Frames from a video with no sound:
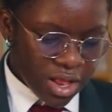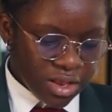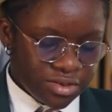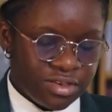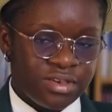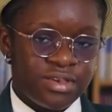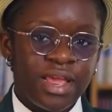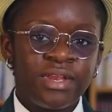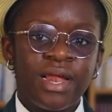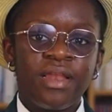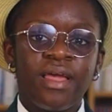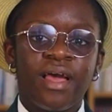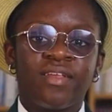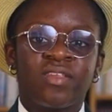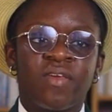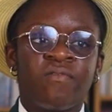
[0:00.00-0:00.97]
Today, Daddy
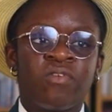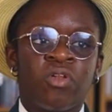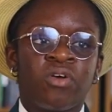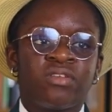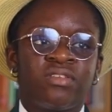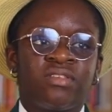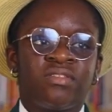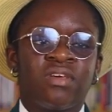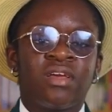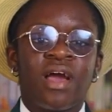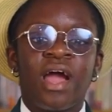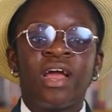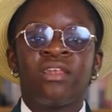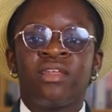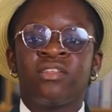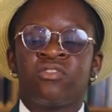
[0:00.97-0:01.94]
has given us the
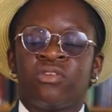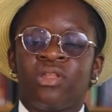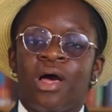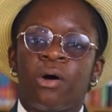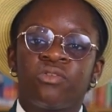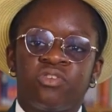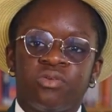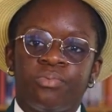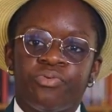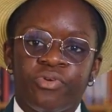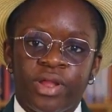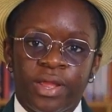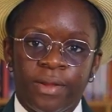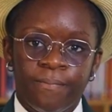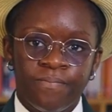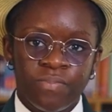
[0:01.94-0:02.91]
guidelines on how to
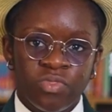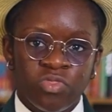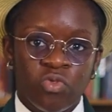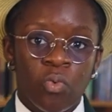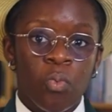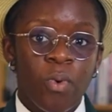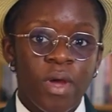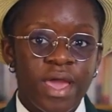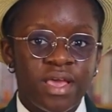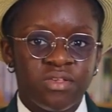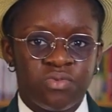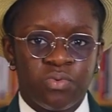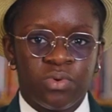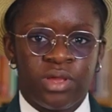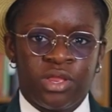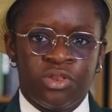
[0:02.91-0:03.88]
pray, the
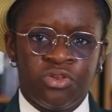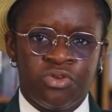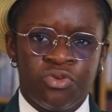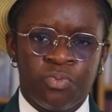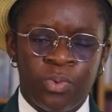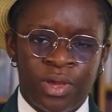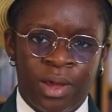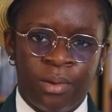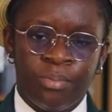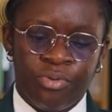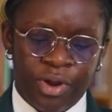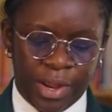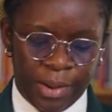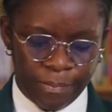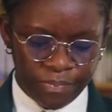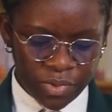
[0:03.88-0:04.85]
ways we can
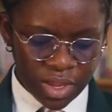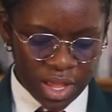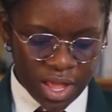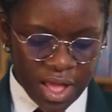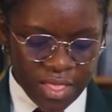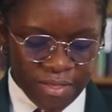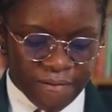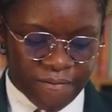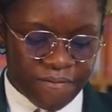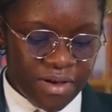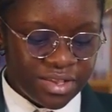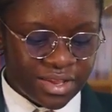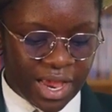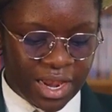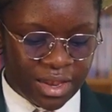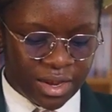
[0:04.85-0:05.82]
pray. The
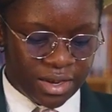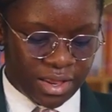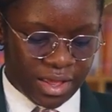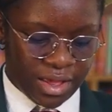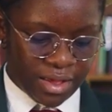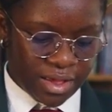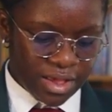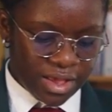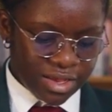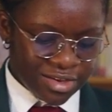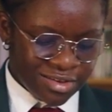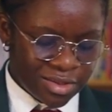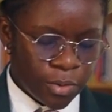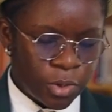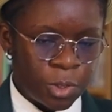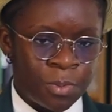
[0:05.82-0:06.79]
first guideline here
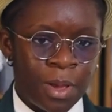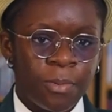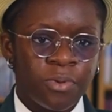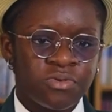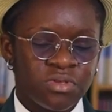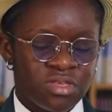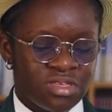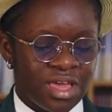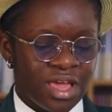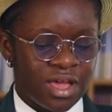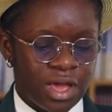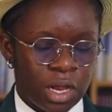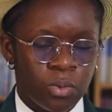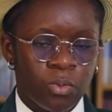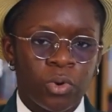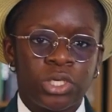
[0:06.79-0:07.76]
is that we should be able to thank
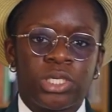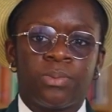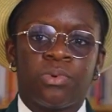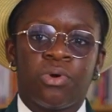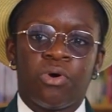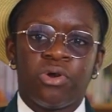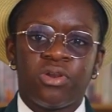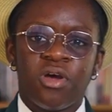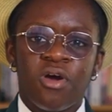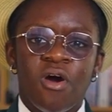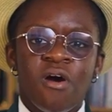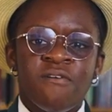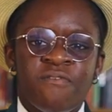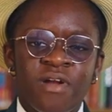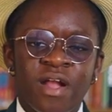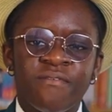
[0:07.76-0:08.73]
and worship God
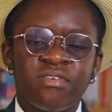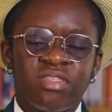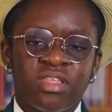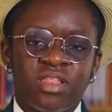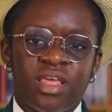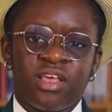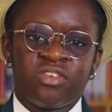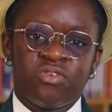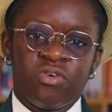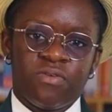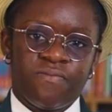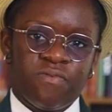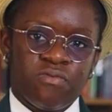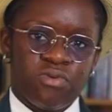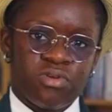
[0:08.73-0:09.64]
for everything he has done for